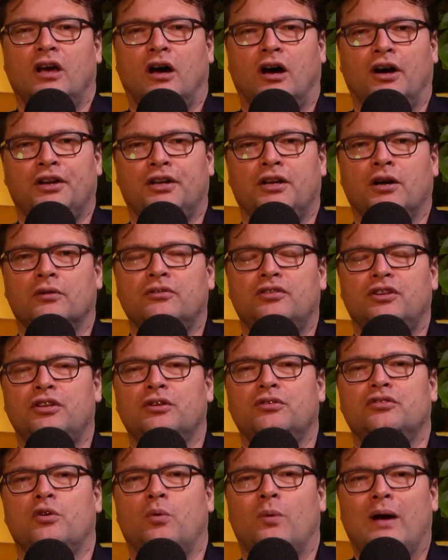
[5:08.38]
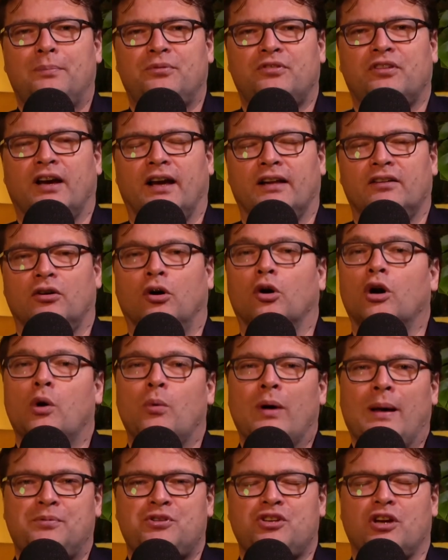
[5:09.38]
Are you going to use a website or a
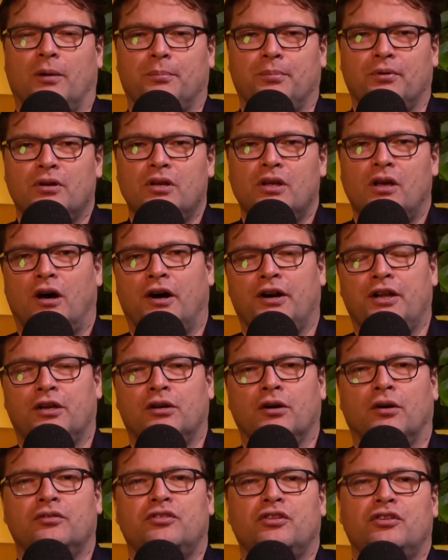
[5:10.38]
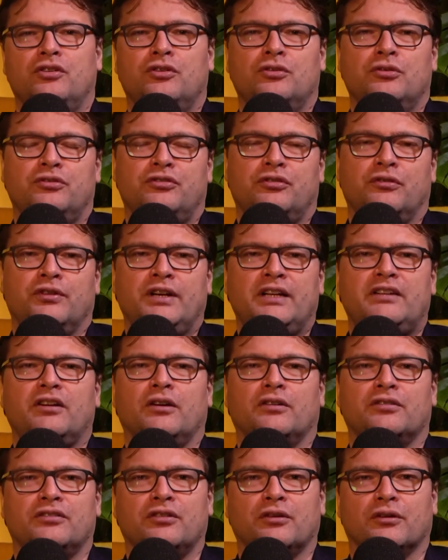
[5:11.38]
web shop? Are you going to use
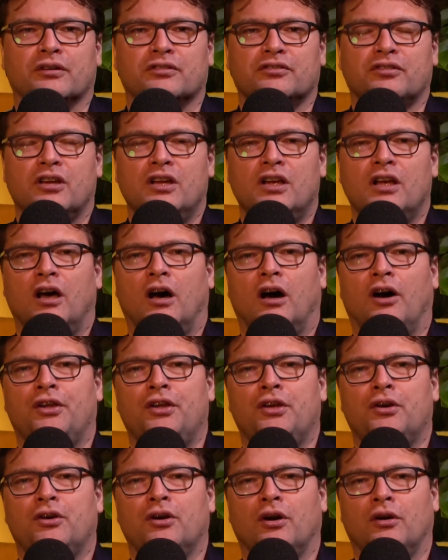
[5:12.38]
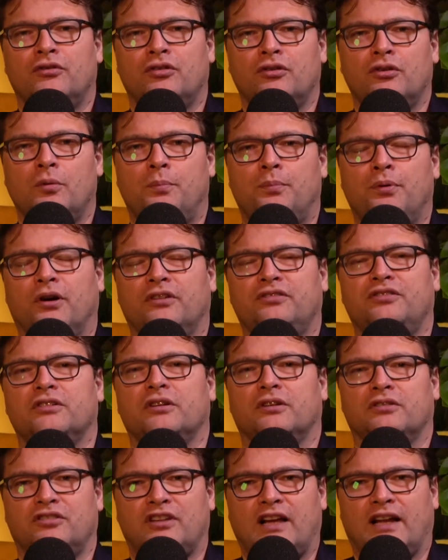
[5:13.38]
retail stores? Are you going to do
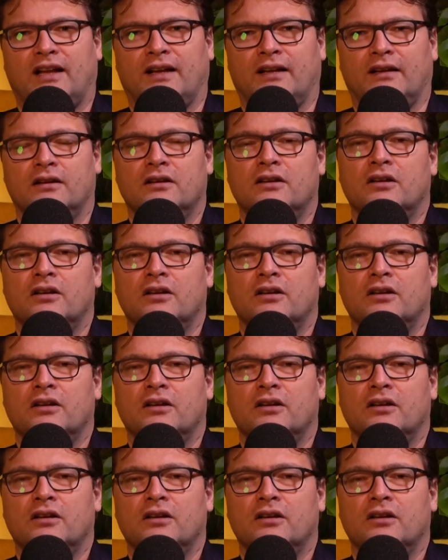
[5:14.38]
personal selling?